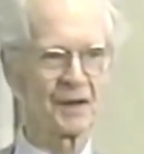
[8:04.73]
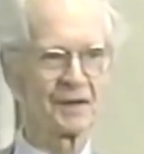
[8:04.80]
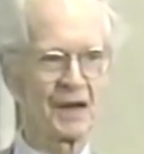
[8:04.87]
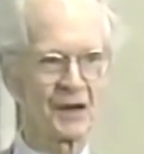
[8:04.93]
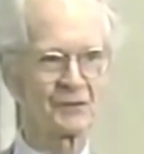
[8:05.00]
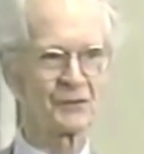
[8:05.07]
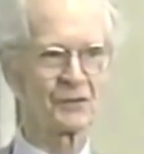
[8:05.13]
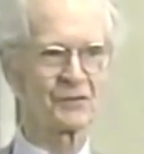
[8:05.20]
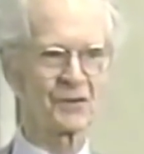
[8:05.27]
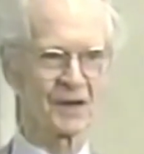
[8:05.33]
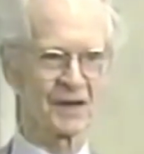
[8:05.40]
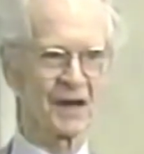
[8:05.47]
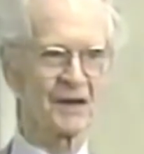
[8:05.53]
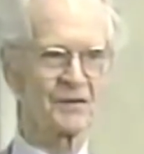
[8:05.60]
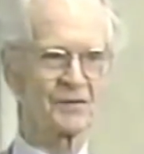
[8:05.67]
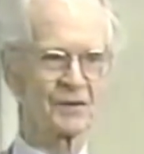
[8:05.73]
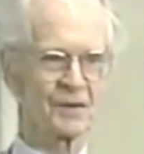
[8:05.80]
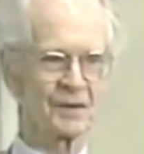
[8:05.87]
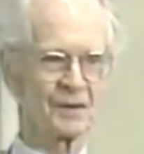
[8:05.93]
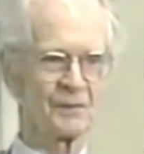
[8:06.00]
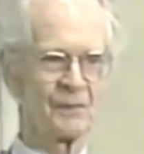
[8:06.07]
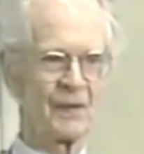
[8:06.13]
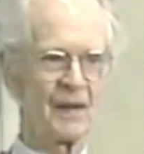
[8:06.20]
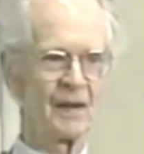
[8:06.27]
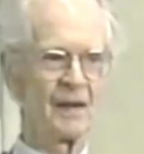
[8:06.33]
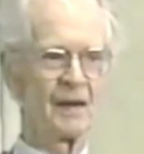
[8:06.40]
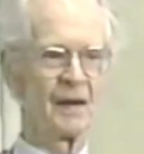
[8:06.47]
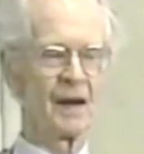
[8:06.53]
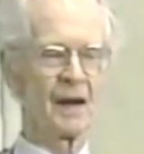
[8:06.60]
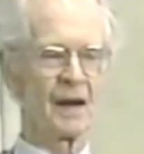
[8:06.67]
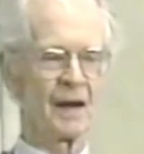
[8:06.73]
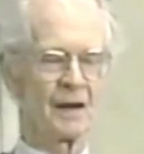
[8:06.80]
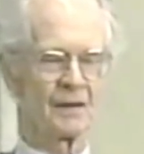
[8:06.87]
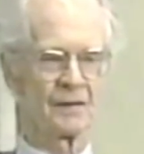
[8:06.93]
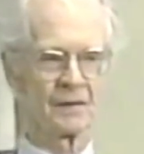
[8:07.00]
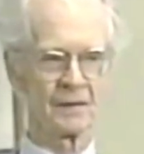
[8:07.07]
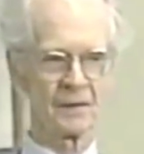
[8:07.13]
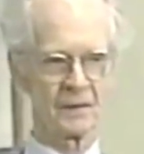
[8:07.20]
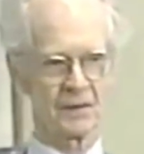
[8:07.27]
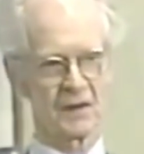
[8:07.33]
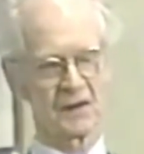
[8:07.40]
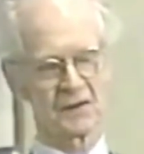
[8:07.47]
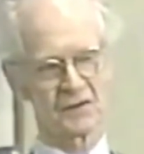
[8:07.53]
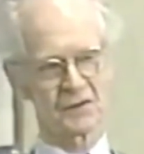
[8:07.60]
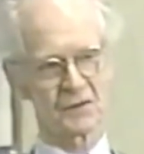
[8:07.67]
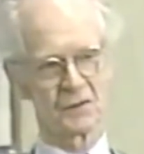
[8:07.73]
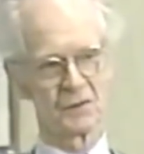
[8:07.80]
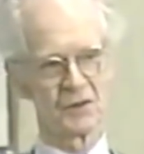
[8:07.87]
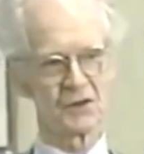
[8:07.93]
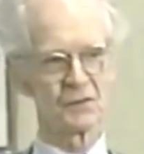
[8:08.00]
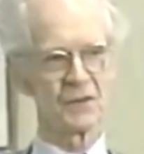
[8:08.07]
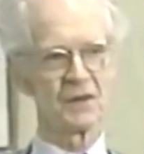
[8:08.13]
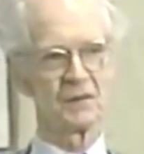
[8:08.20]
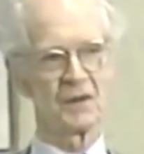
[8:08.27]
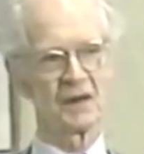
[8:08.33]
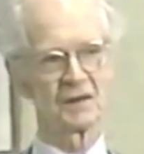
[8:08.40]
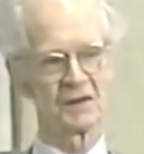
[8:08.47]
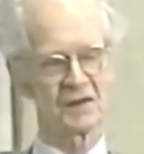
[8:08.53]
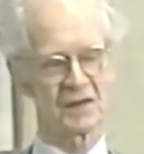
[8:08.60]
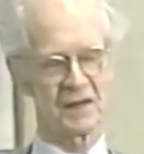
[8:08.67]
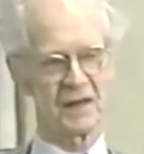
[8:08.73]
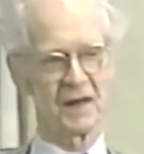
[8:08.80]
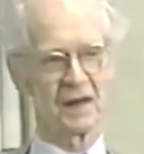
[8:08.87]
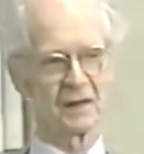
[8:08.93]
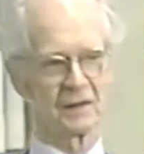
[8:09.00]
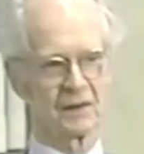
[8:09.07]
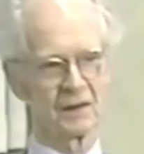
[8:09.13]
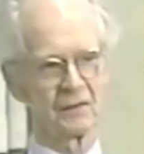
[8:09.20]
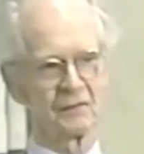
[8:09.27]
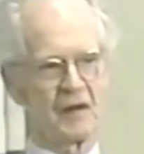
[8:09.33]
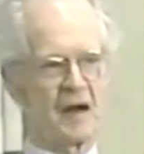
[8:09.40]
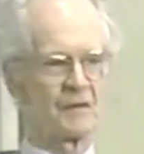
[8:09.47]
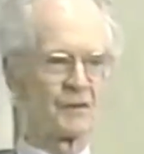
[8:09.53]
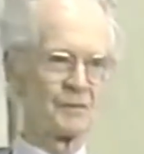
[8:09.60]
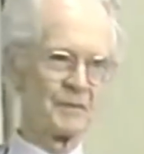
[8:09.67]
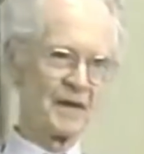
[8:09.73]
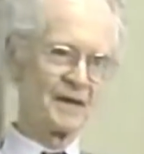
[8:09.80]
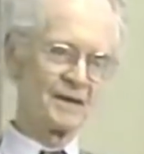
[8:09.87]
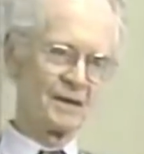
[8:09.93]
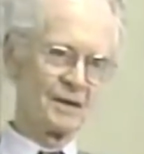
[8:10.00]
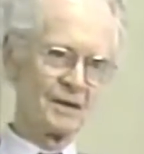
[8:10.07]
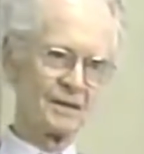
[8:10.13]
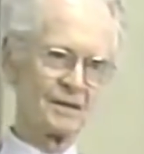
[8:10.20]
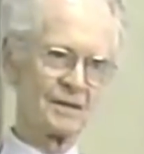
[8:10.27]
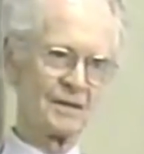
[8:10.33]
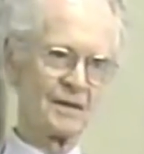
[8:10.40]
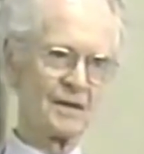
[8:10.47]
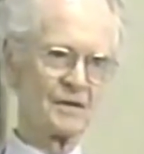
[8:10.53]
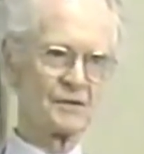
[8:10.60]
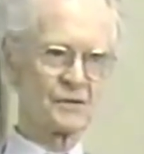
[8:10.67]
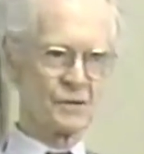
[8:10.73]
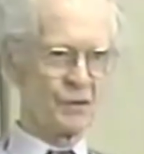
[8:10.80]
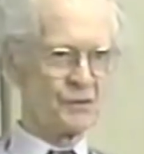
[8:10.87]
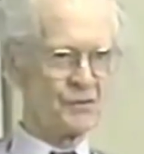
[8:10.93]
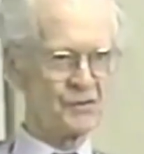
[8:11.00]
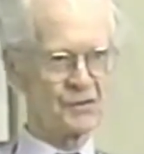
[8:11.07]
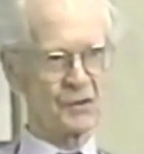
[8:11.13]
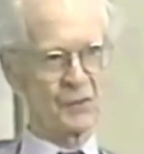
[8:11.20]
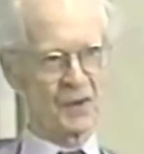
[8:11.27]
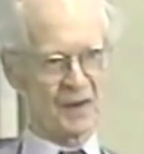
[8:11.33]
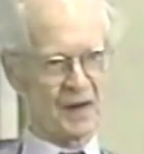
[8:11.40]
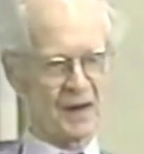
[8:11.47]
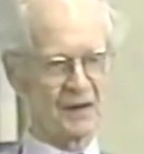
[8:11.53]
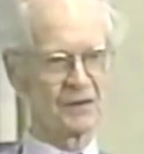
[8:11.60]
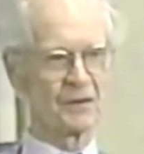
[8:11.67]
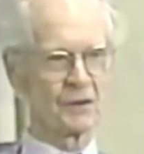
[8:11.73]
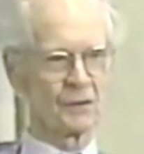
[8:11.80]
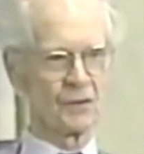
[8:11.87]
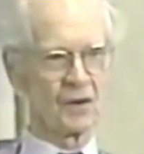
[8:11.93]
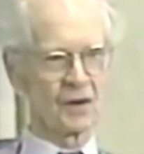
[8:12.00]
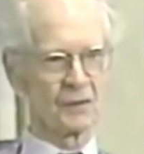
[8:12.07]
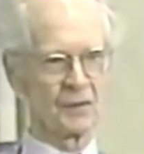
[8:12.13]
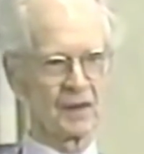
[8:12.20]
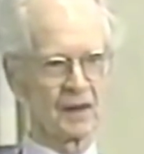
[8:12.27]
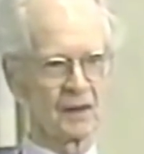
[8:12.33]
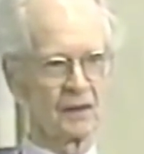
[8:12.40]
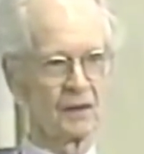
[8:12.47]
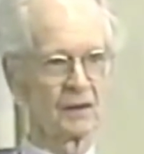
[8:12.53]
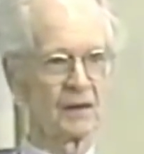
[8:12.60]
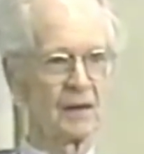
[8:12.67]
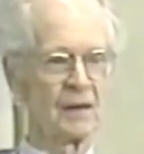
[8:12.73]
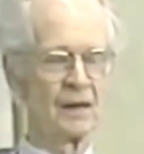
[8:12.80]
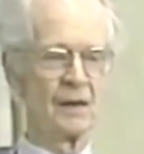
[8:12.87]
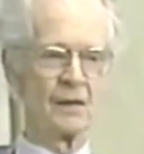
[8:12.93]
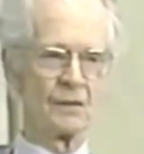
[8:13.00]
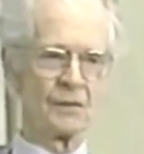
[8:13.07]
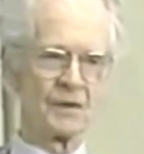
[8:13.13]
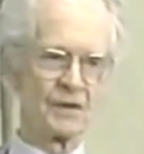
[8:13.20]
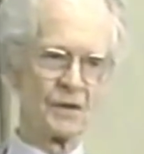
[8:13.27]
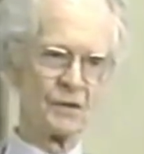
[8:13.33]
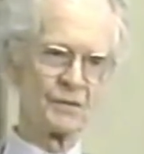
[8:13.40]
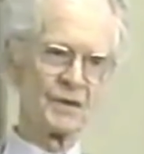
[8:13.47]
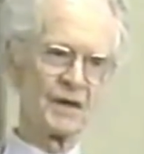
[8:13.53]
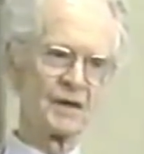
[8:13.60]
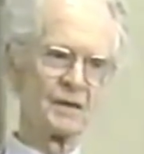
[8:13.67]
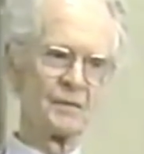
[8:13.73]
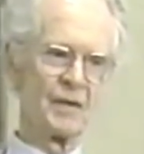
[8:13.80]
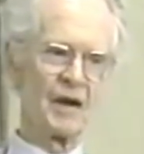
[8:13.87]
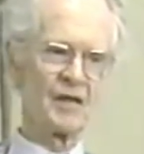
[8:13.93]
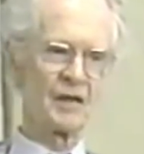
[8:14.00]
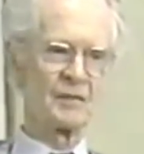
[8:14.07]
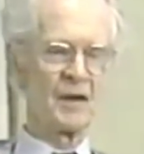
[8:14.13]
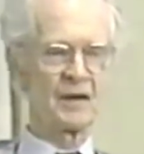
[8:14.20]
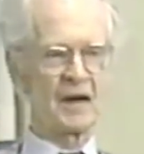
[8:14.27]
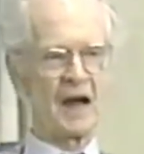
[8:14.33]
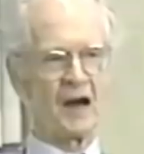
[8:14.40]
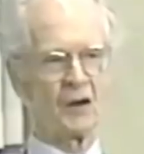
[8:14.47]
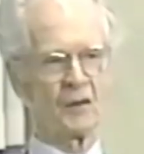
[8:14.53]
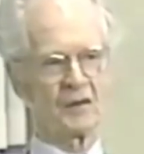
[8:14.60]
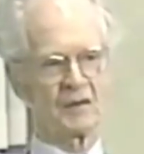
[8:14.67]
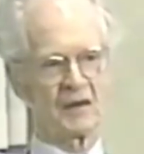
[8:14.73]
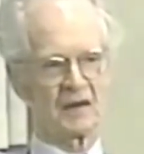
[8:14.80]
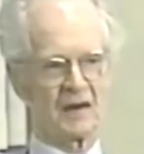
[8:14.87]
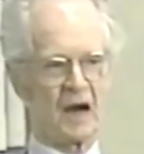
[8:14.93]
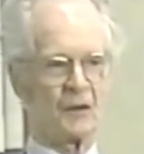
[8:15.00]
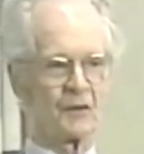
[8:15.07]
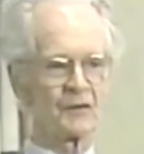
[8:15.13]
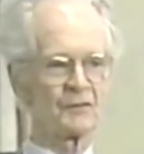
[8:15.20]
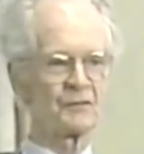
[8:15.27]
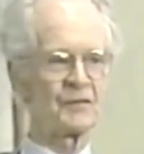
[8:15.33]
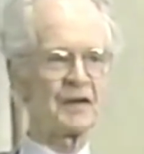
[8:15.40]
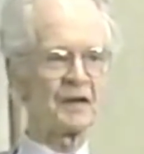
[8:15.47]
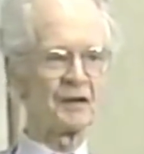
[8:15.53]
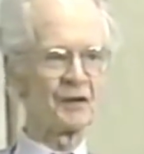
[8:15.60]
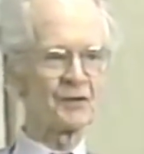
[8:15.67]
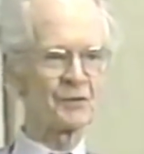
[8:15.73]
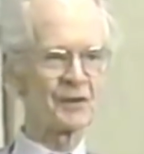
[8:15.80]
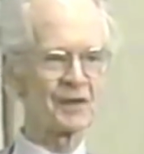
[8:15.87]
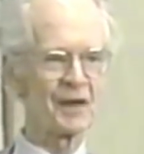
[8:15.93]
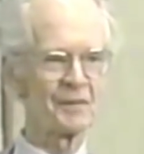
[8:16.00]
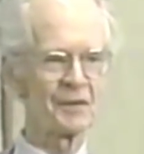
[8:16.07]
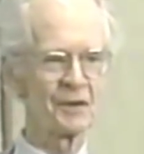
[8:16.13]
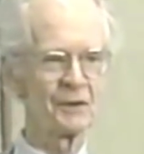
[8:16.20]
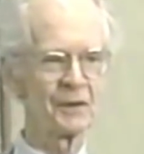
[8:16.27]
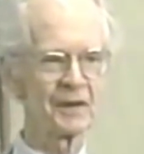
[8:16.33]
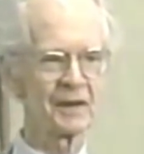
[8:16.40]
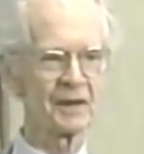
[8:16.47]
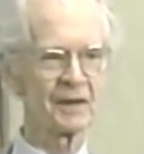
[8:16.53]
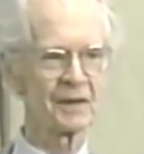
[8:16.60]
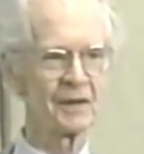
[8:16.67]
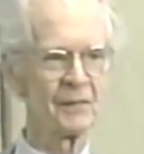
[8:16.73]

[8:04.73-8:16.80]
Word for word: natural selection. And that as soon as we understand the environmental sources of what I do all the way along, we don't need to bother about how it, how it feels when I'm doing it.